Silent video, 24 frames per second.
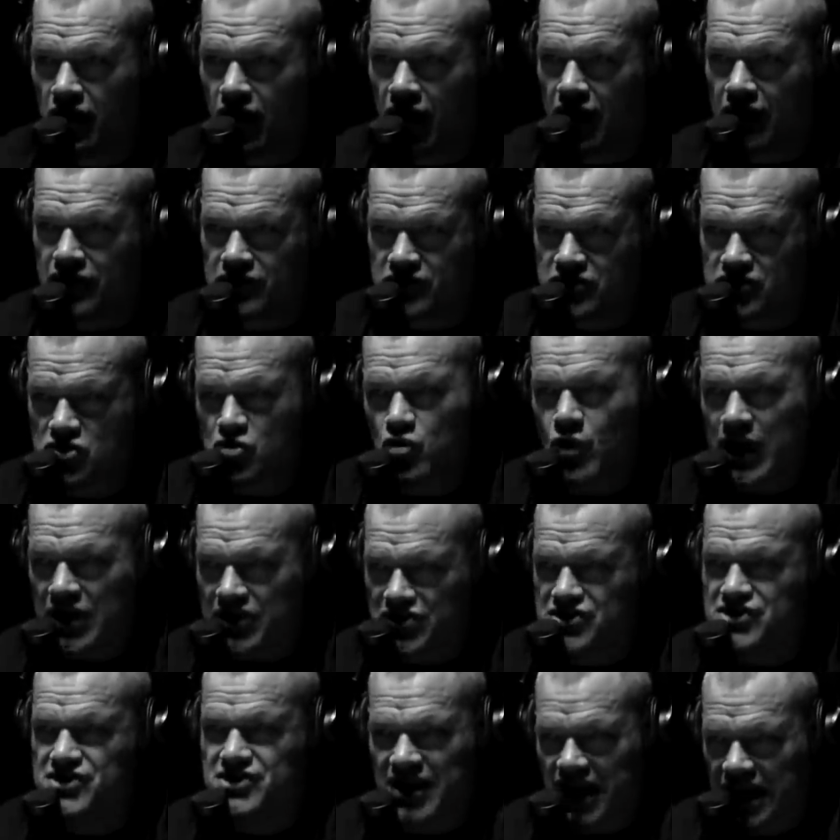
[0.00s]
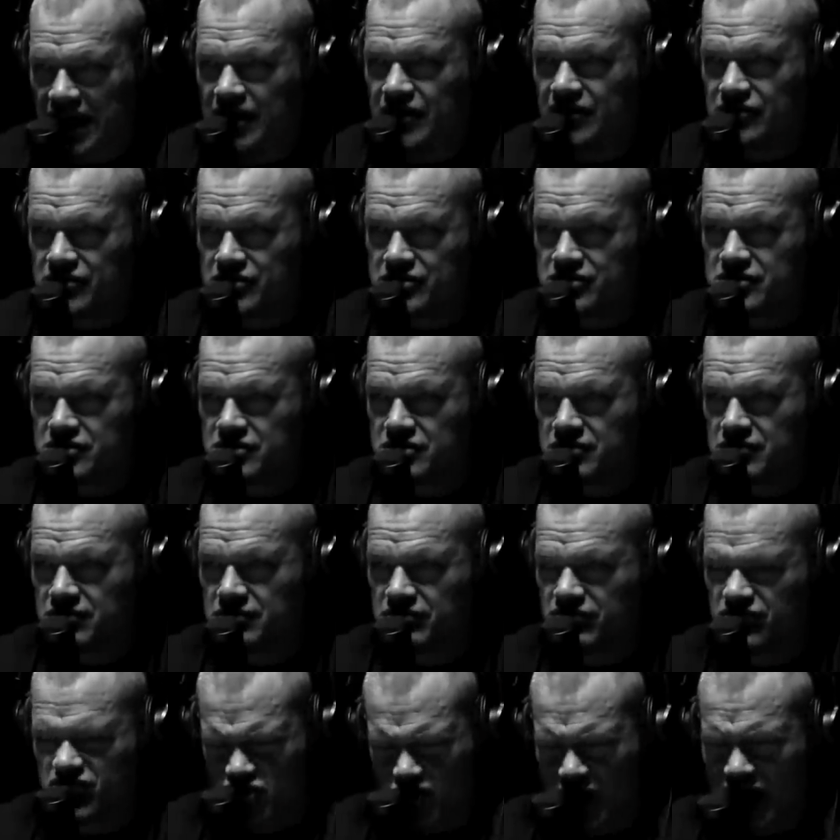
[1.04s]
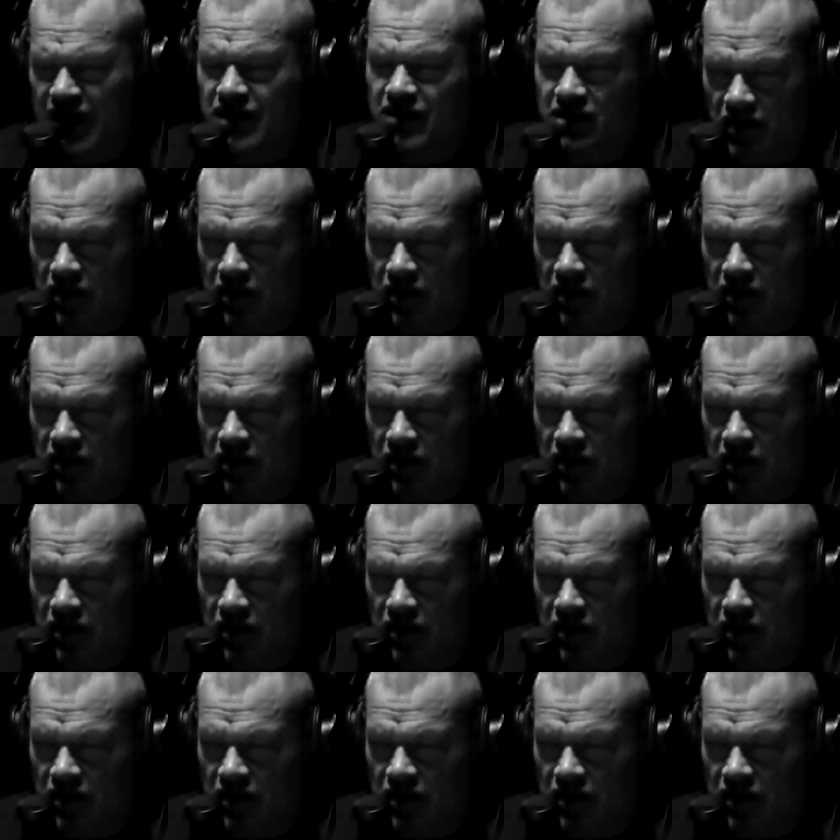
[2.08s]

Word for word: and sweat stains yeah dried